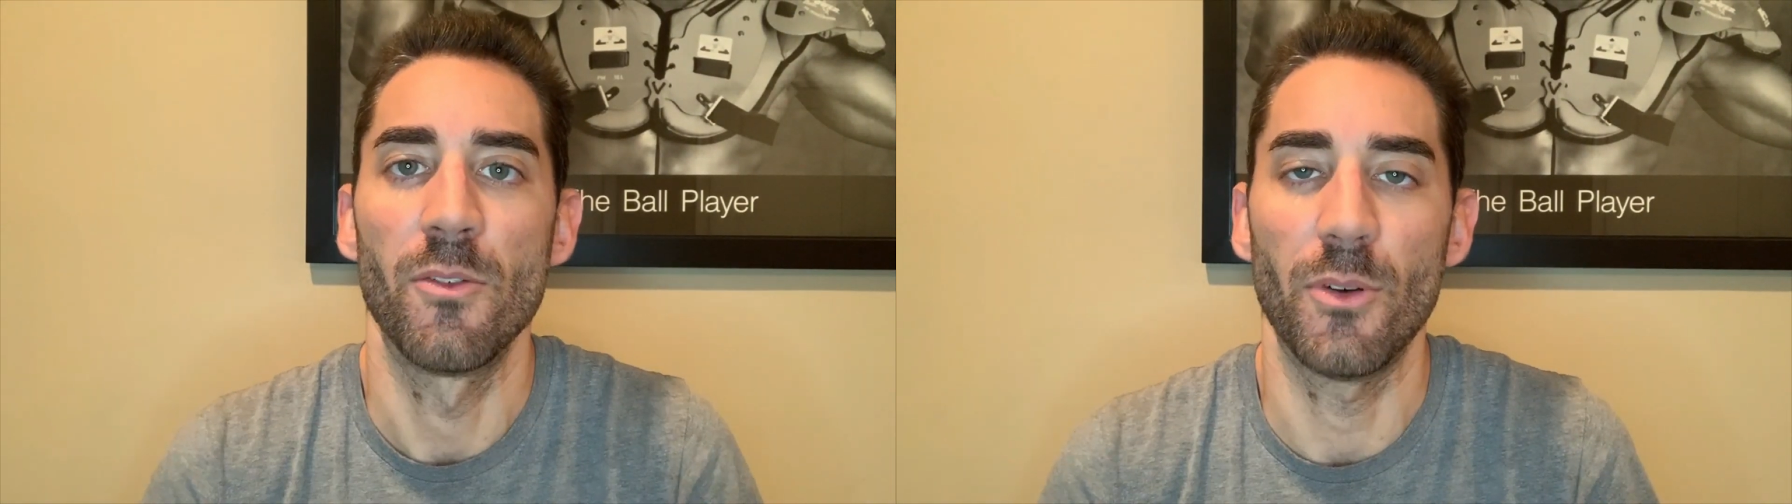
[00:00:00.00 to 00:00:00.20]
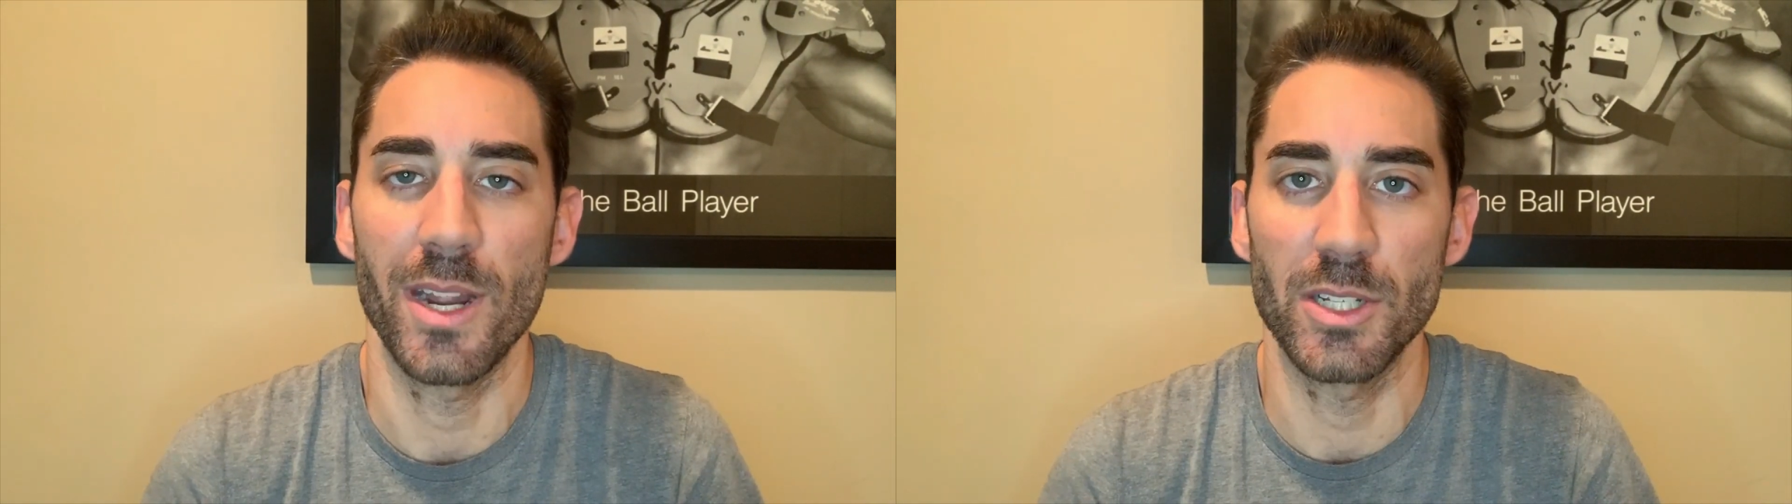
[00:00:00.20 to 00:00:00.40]

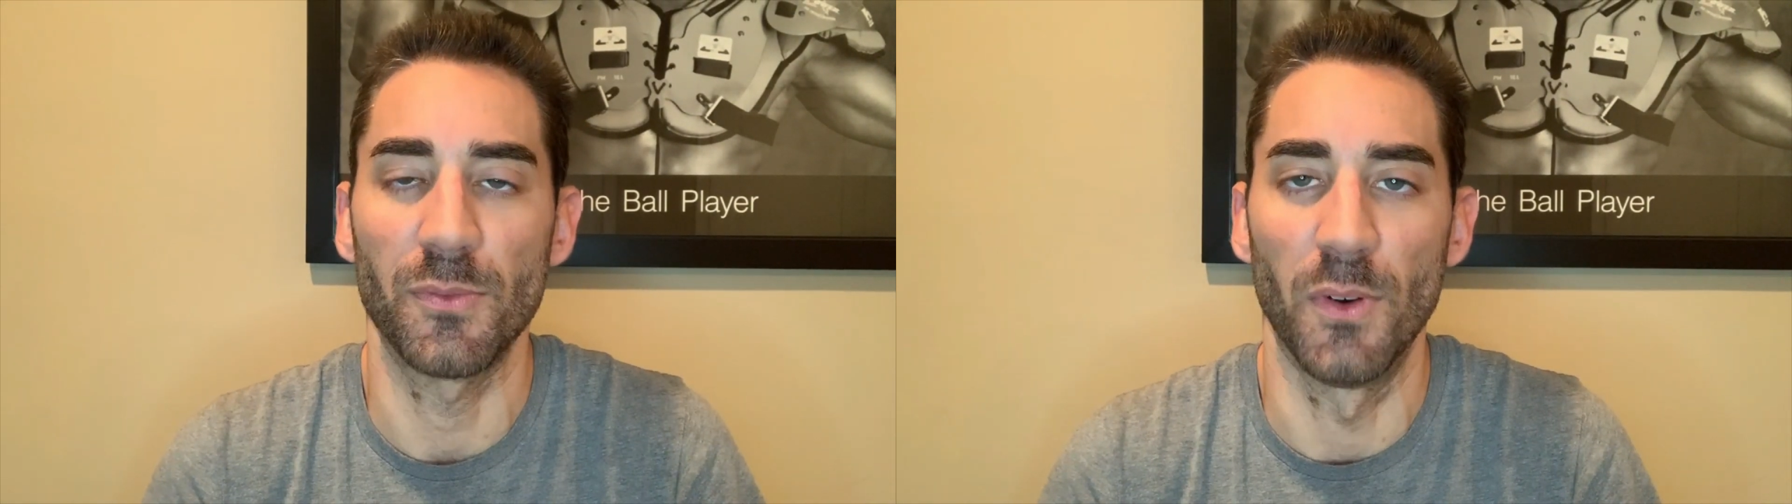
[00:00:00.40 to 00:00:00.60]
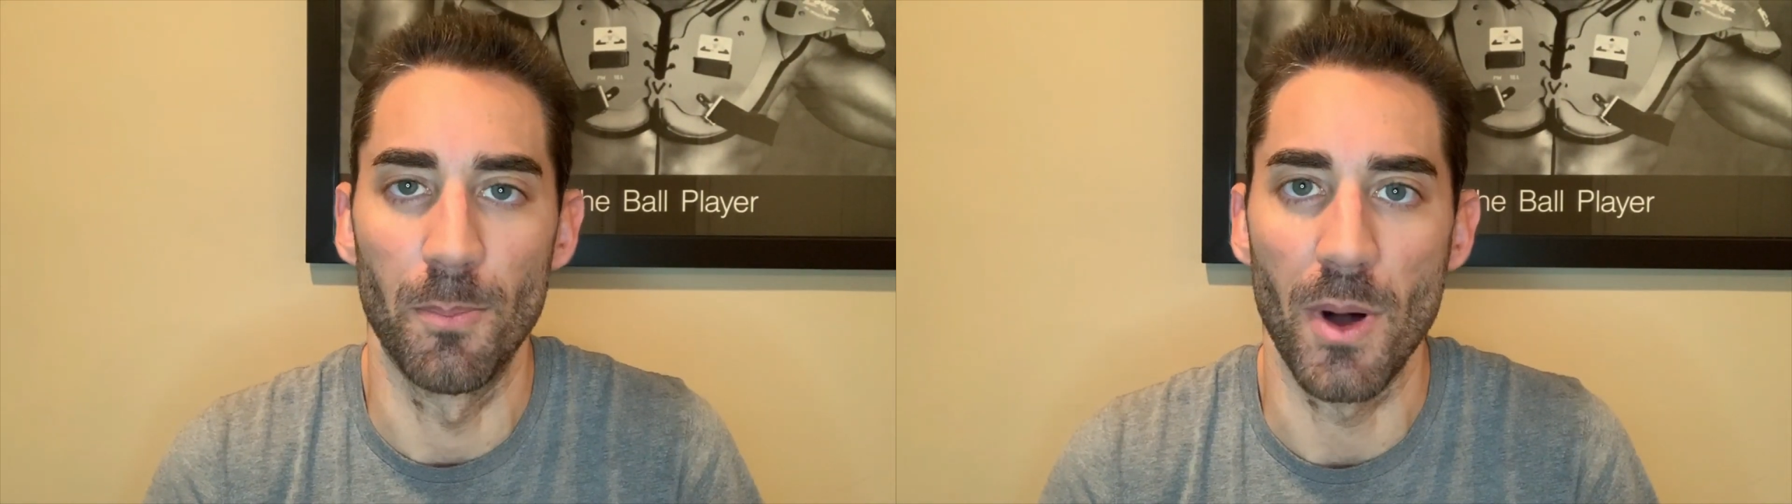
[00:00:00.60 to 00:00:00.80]
for his
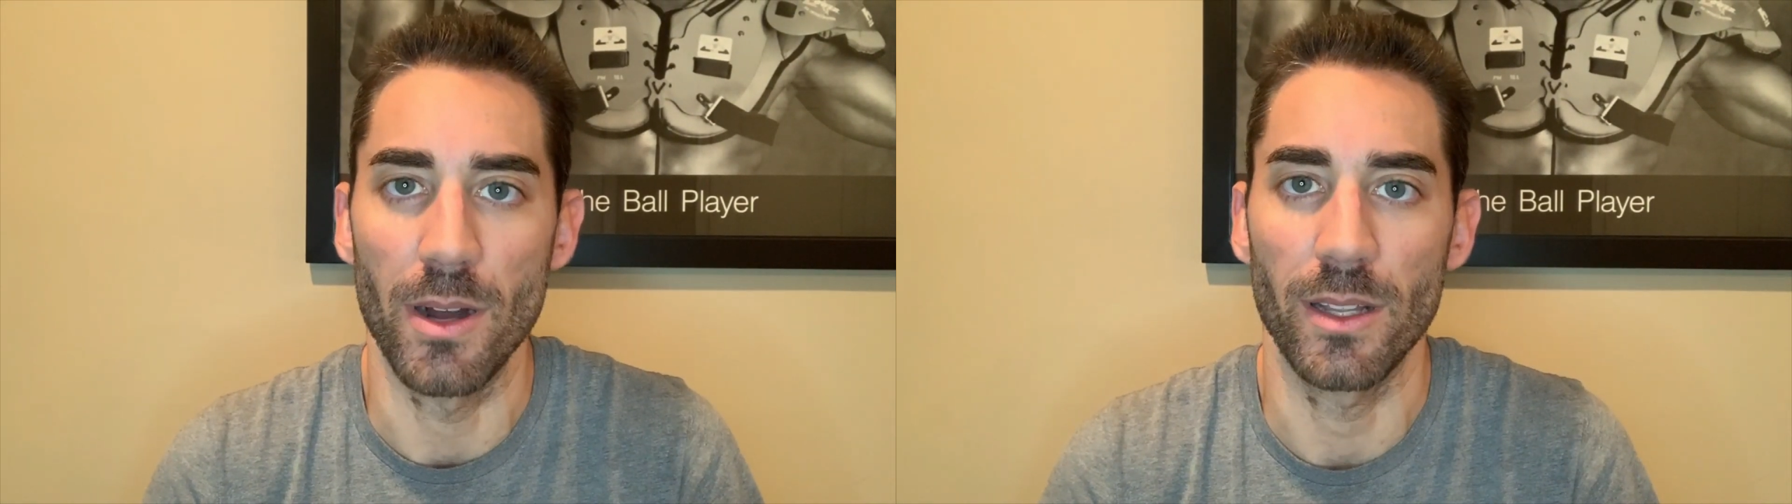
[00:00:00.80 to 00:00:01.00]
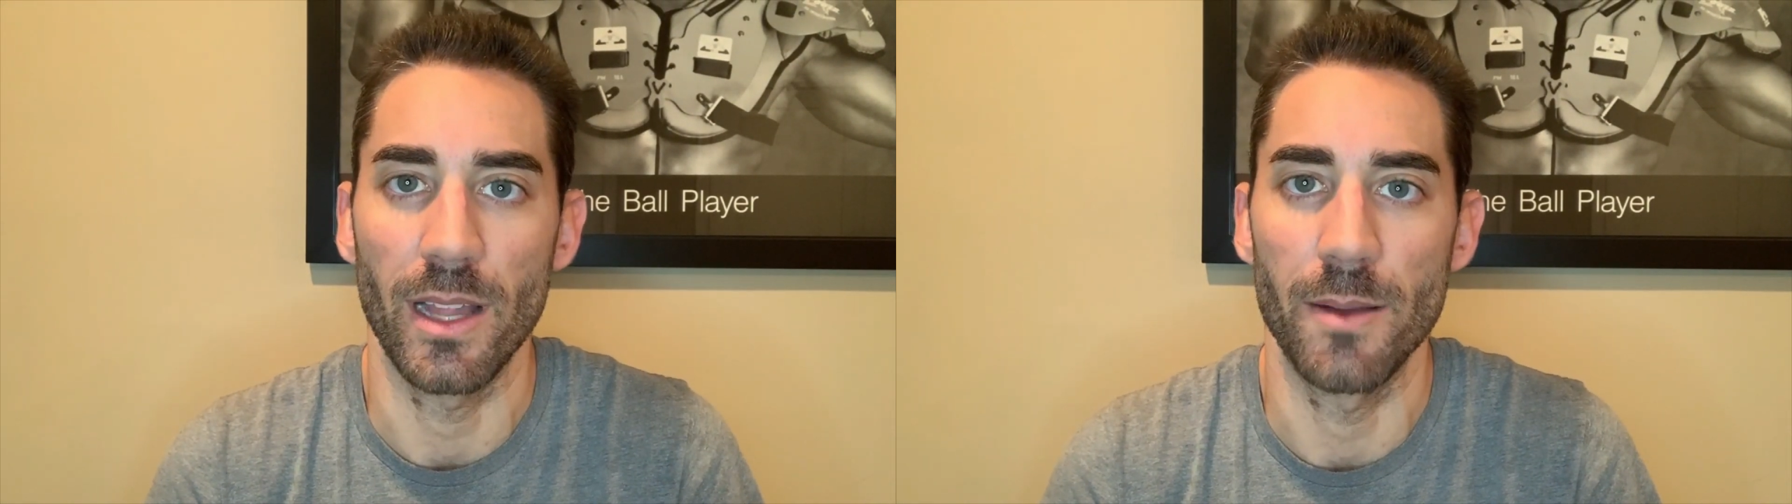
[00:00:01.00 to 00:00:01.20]

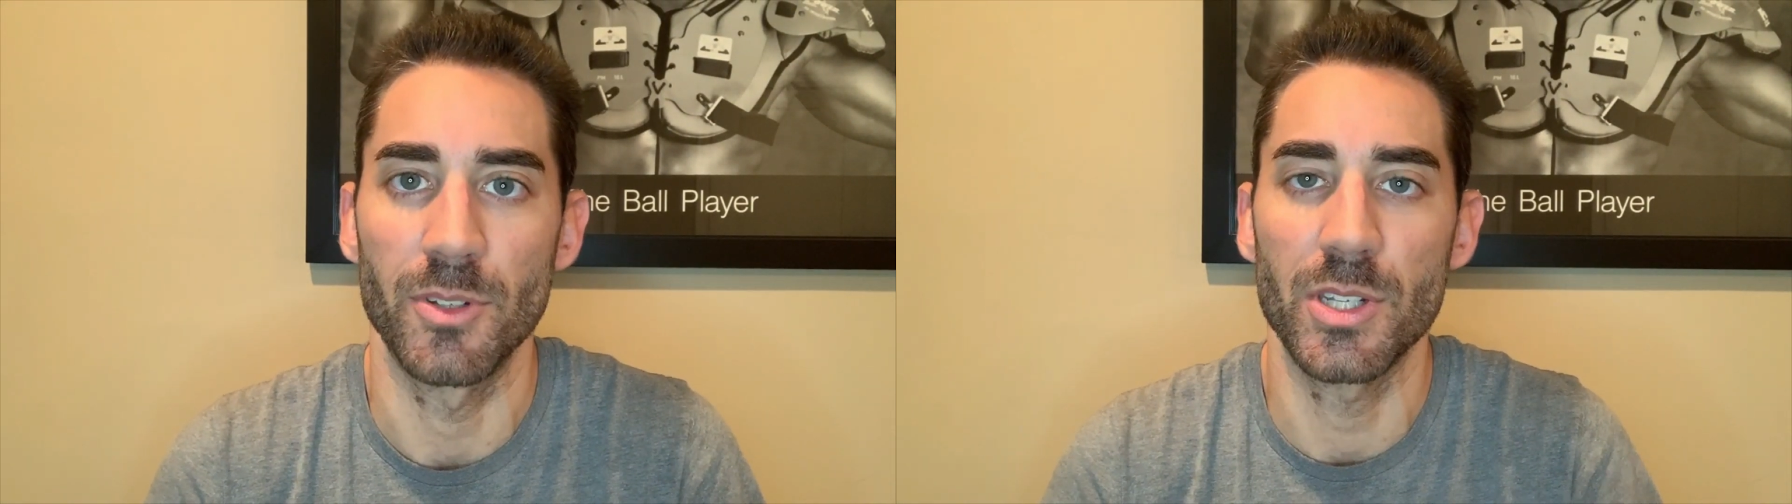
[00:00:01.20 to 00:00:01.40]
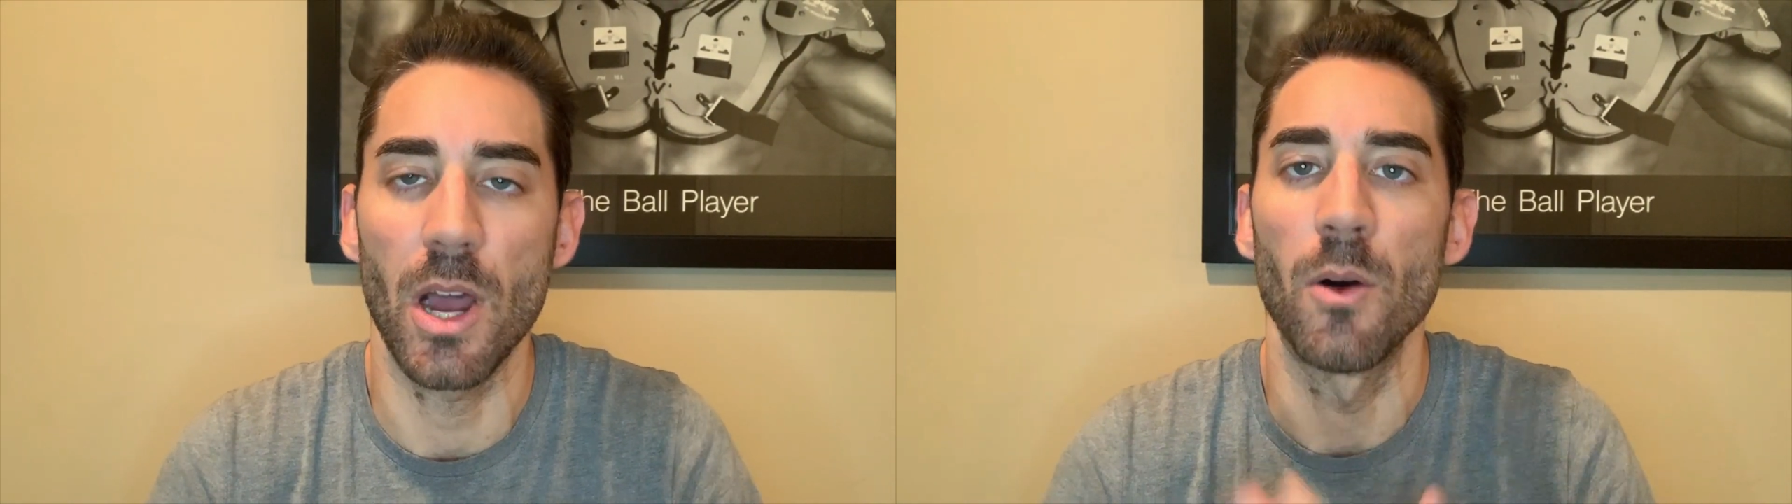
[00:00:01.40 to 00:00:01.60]
football
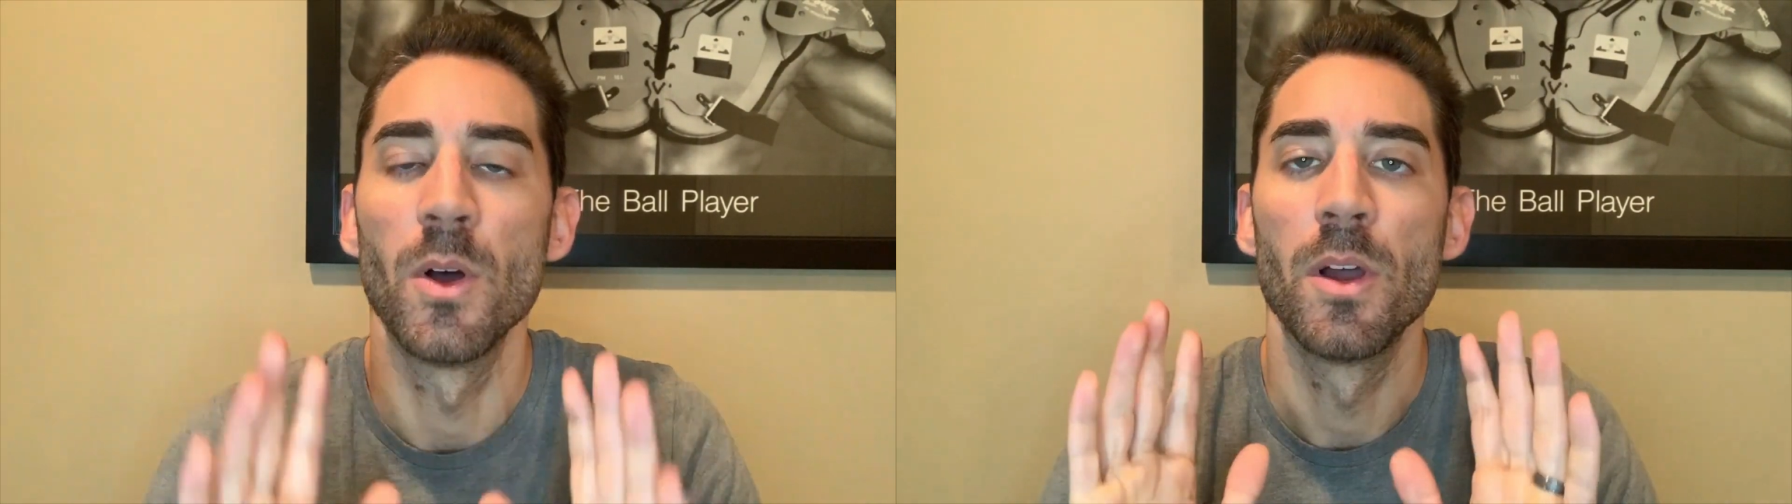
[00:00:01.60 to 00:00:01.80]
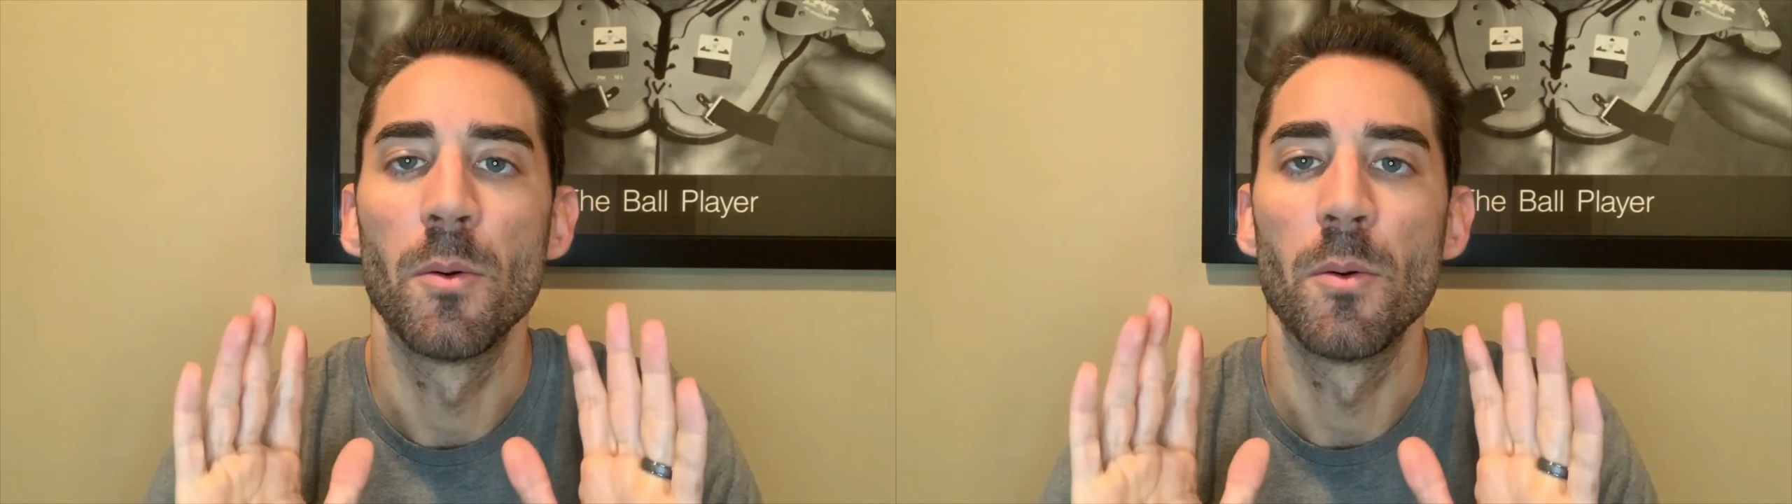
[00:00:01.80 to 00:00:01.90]
club. So